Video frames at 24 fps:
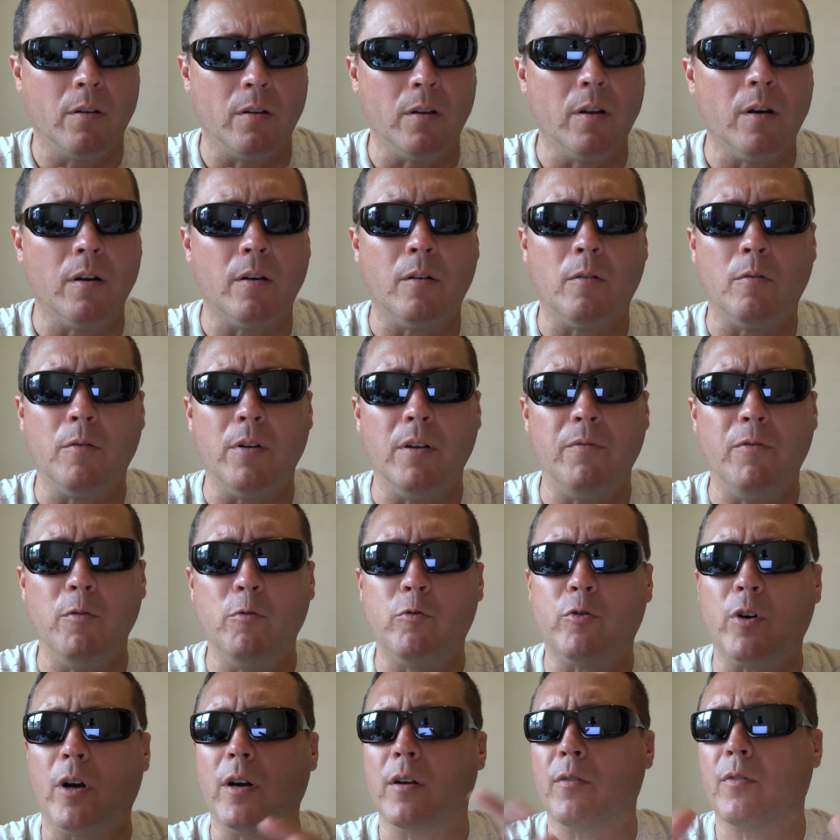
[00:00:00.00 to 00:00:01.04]
Now, if
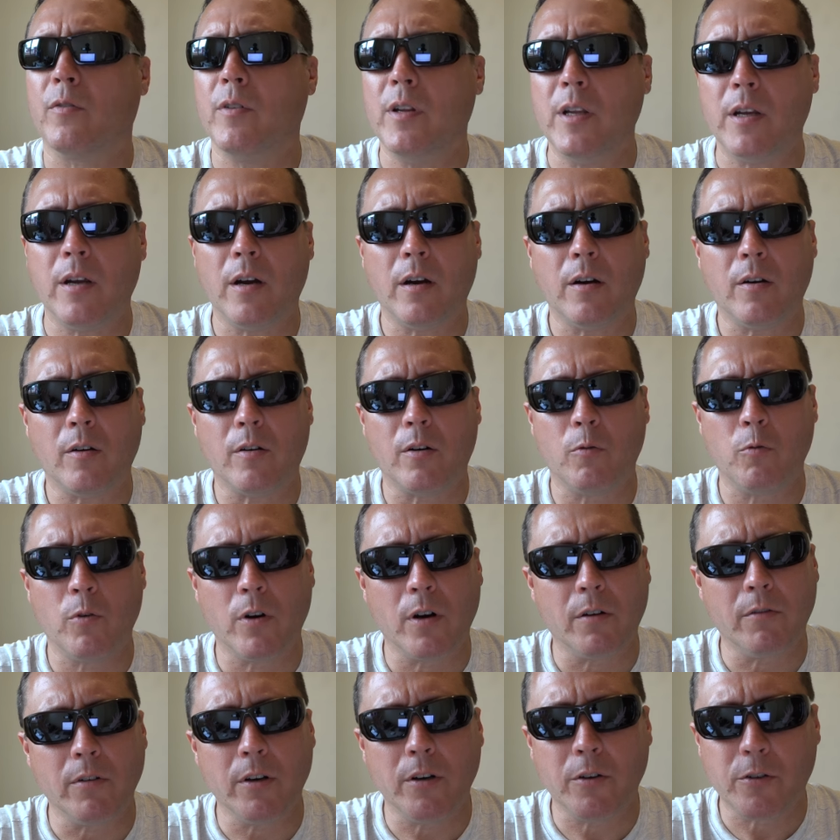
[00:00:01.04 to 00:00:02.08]
you try to sneak out or
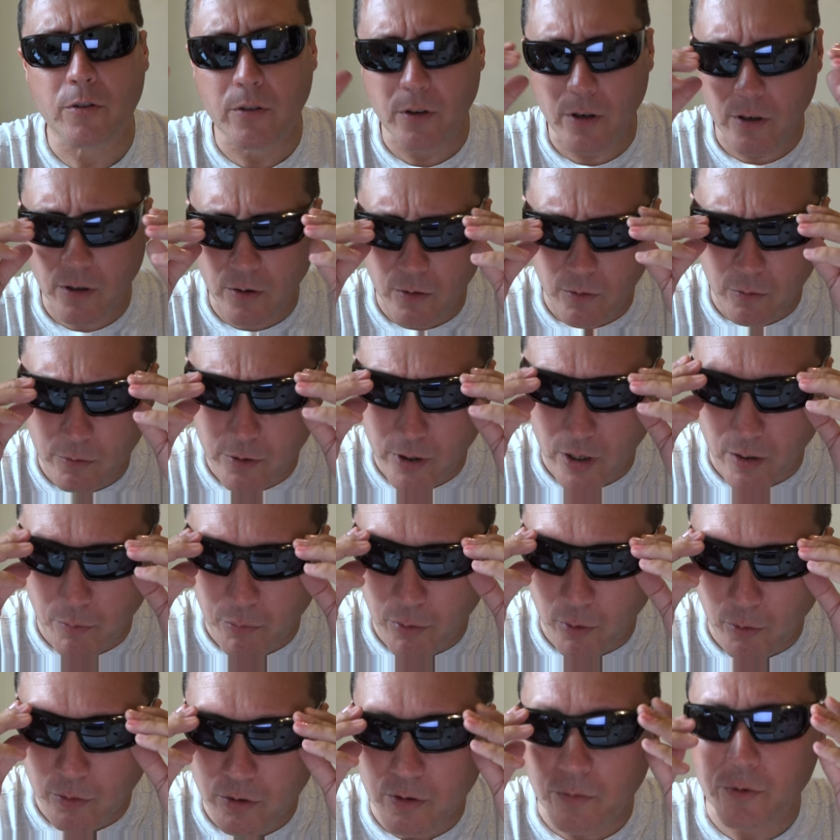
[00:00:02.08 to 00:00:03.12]
whatever, you know, try
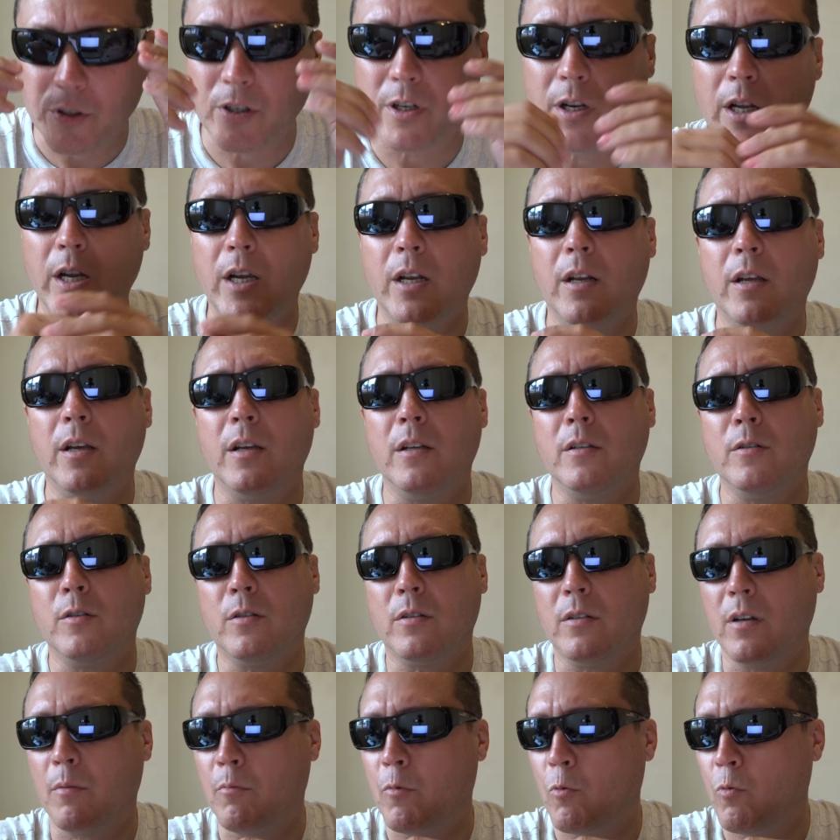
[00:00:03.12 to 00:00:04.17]
to pull some
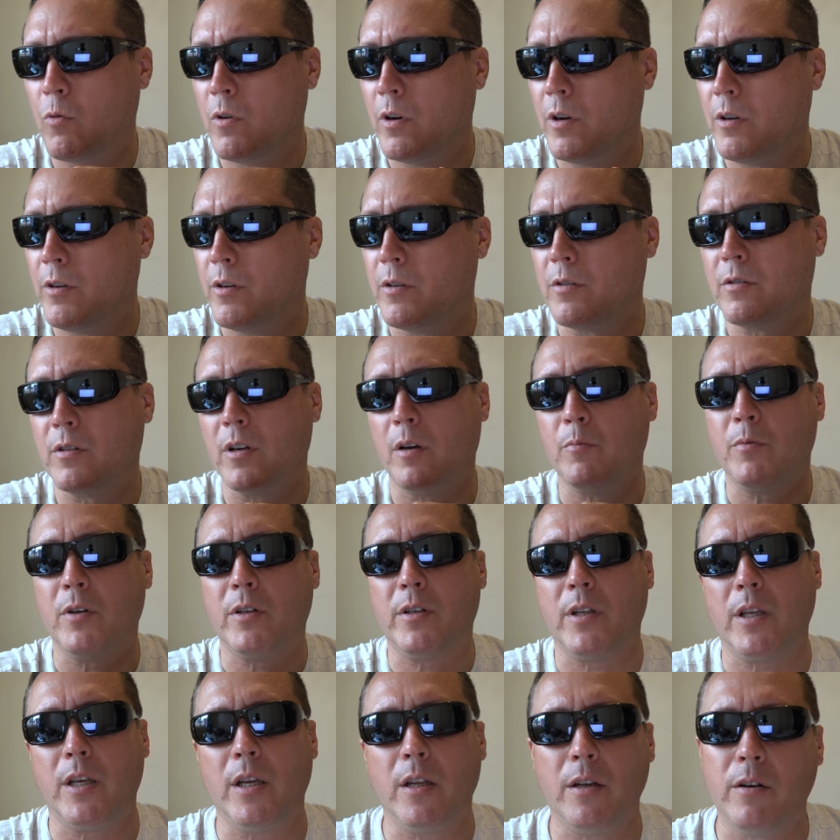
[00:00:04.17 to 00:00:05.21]
shenanigans, number one, you're
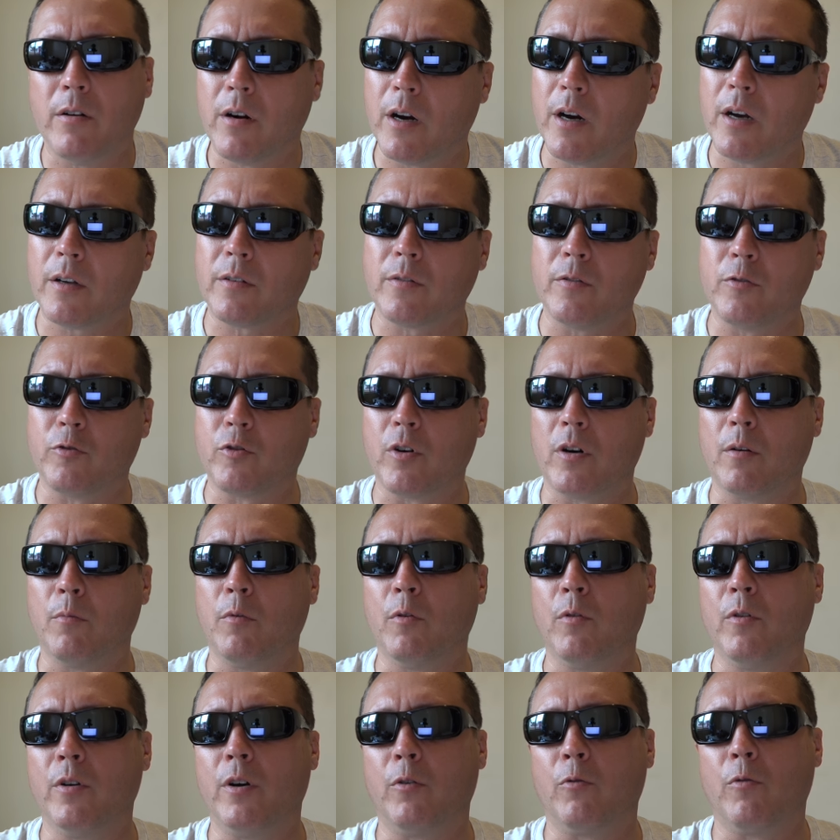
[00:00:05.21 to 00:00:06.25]
subject to getting your ass in
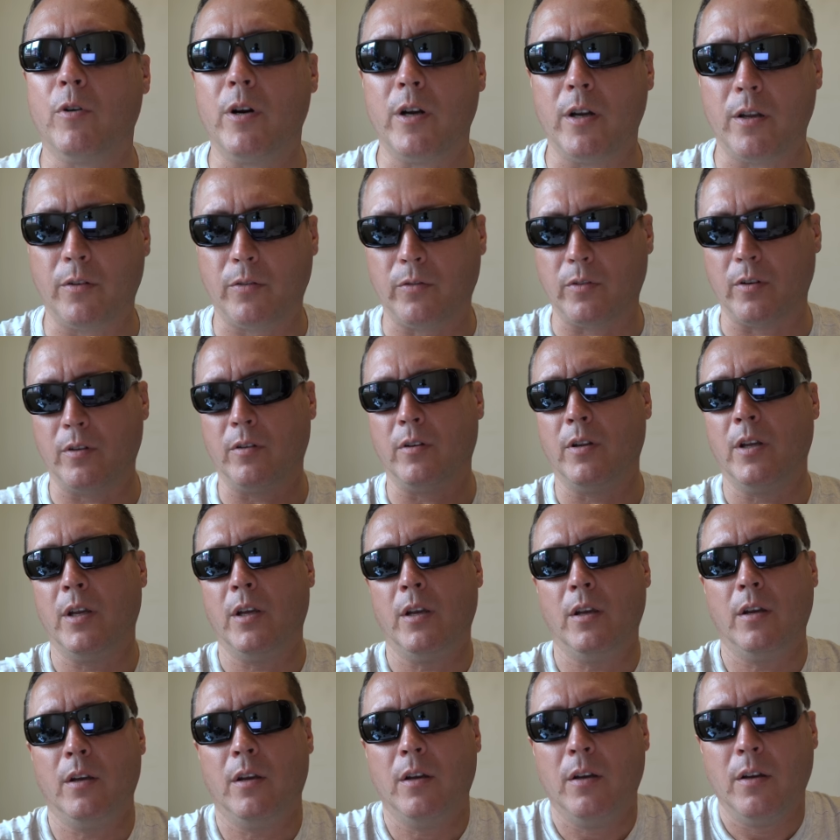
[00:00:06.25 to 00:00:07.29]
trouble and arrest, and
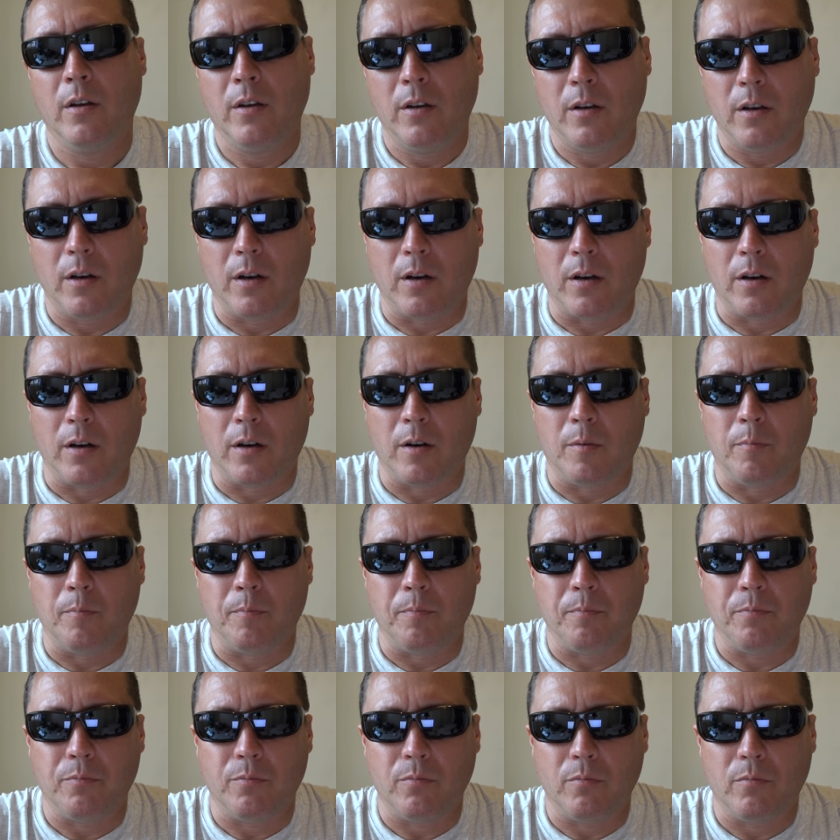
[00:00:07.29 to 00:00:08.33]

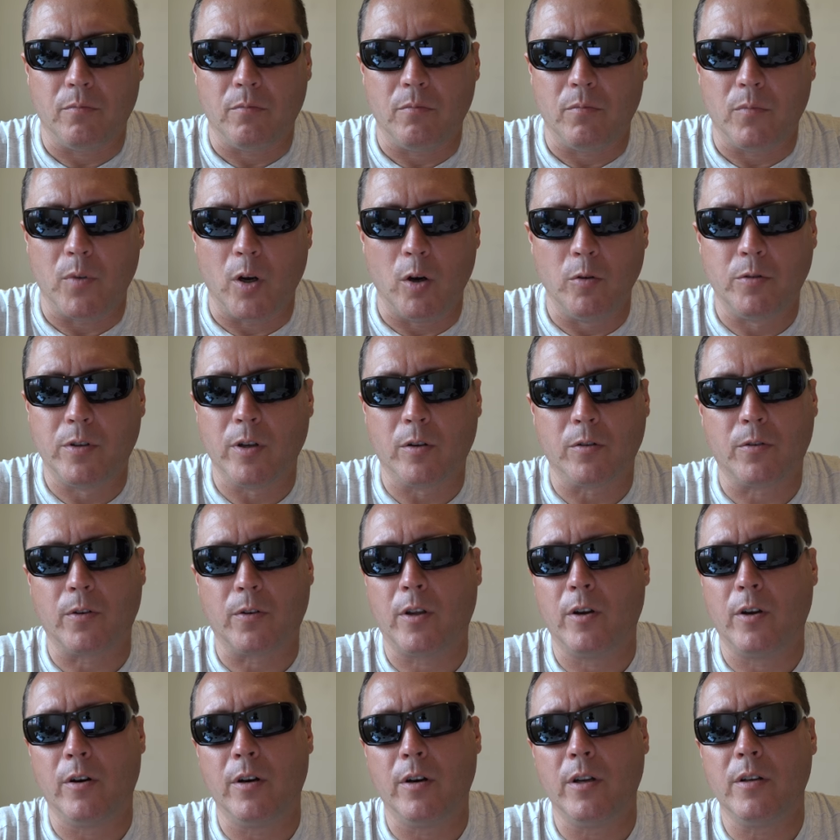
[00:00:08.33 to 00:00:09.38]
hotel
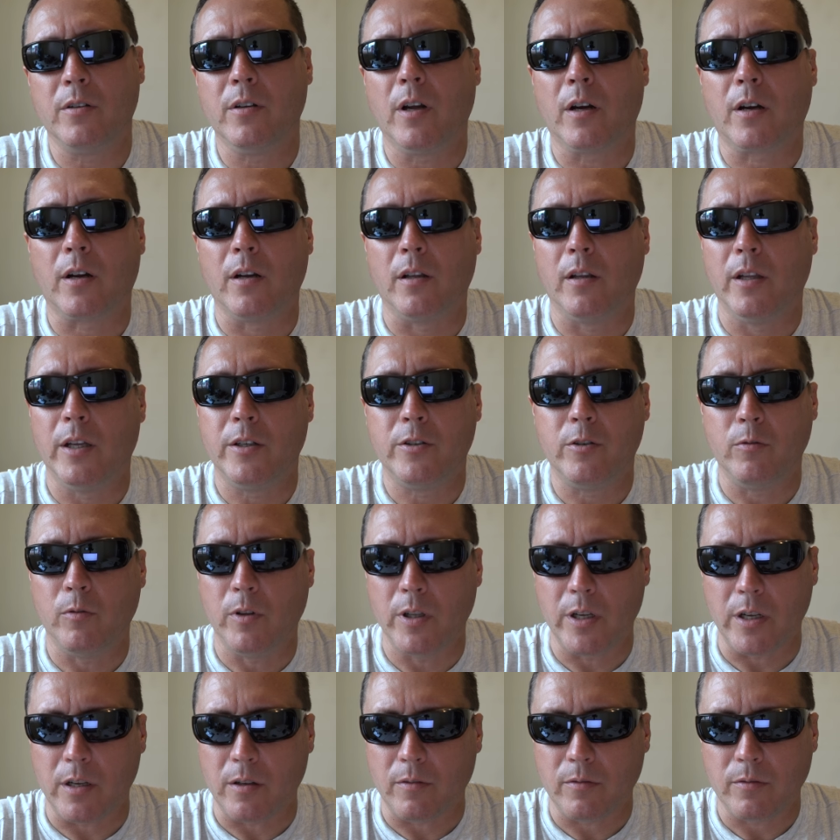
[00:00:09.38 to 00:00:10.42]
security is not gonna let you
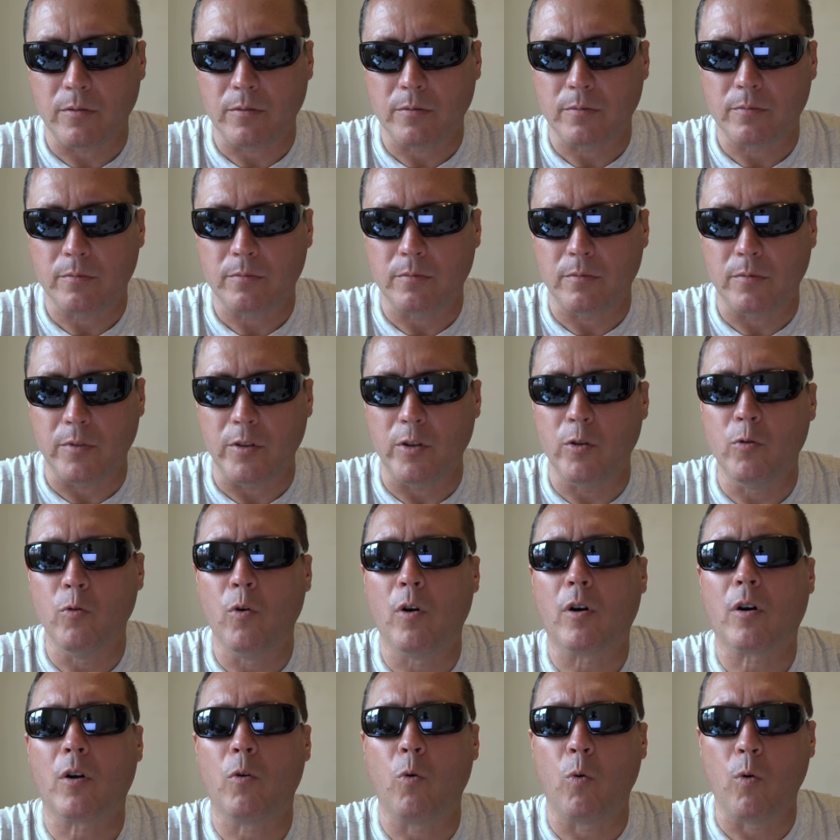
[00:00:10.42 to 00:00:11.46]
leave.
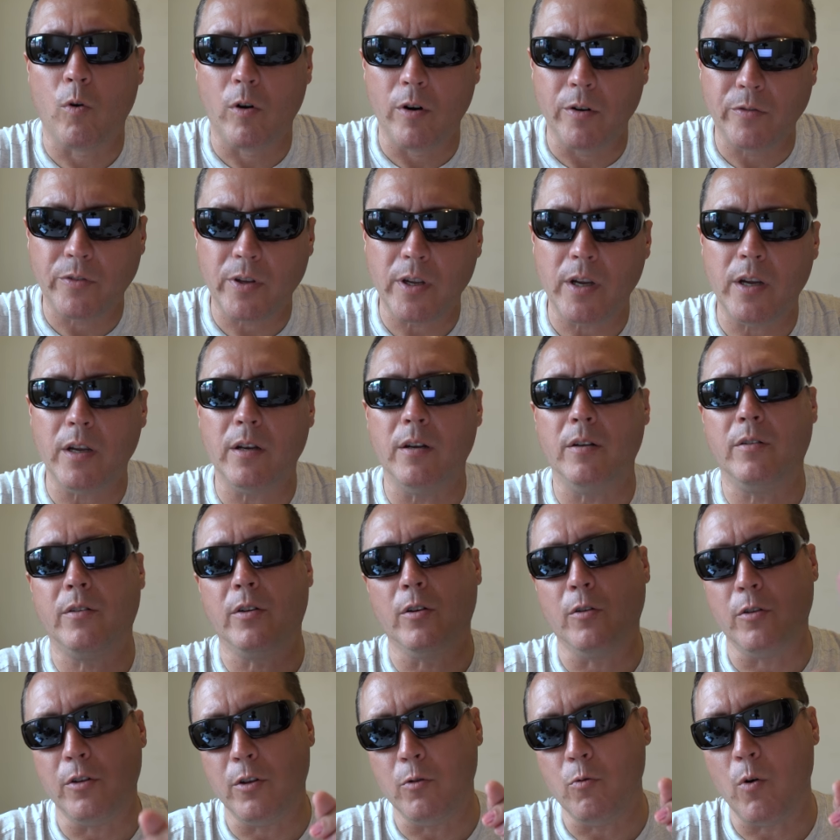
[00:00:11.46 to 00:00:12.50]
You are quarantined
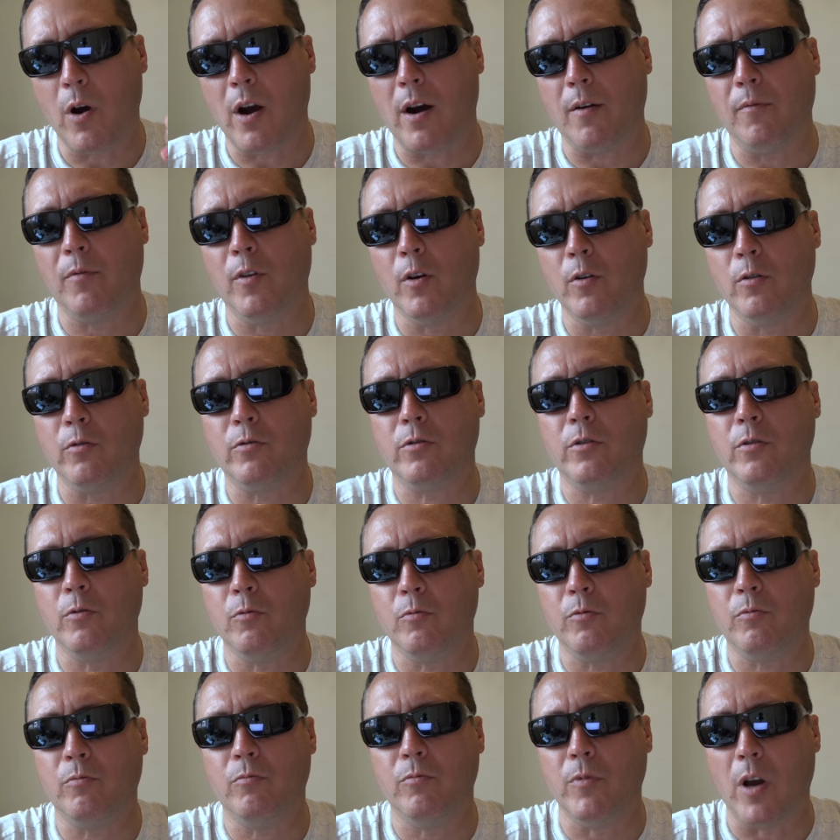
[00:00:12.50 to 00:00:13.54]
until you have those
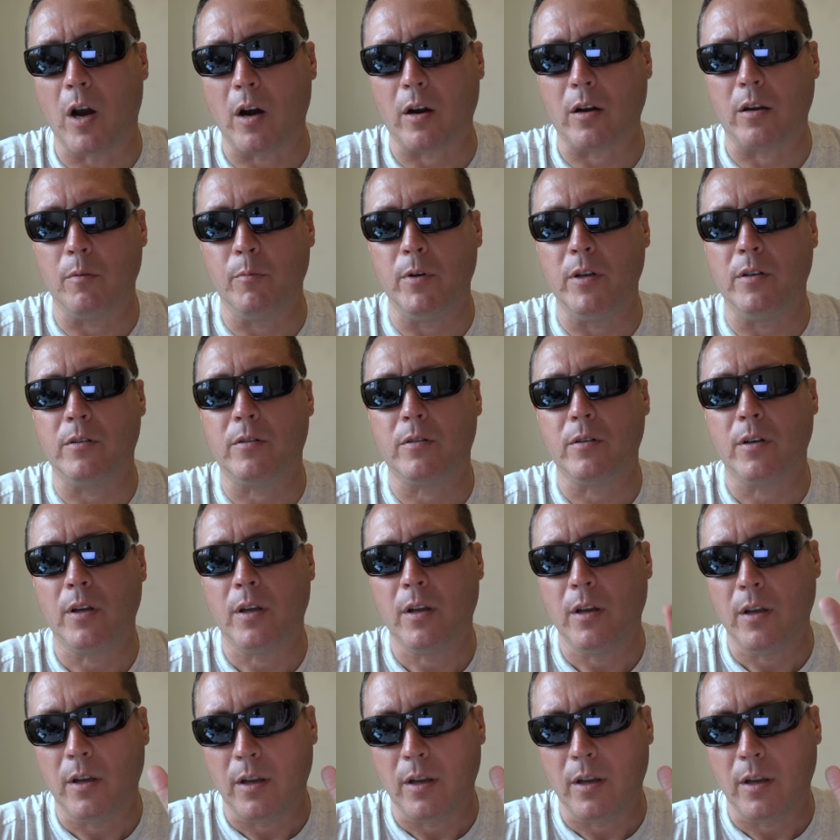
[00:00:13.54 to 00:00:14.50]
two documents.